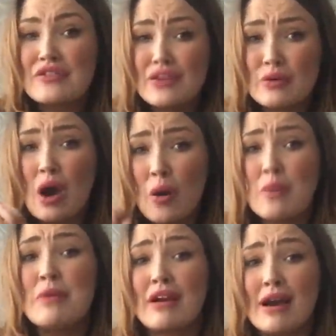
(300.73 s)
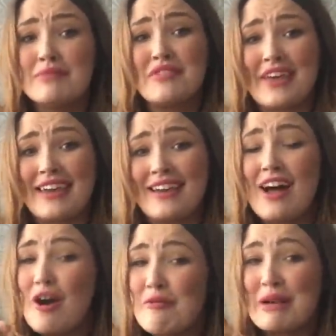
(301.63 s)
feel ultimate comfy,
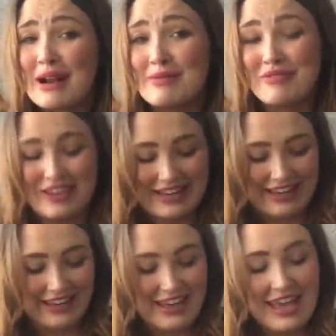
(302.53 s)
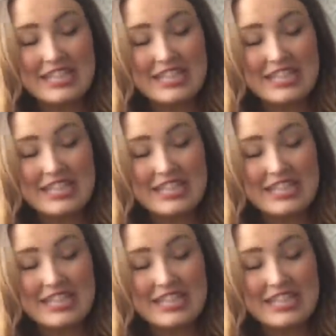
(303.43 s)
like ultimate comfort in it.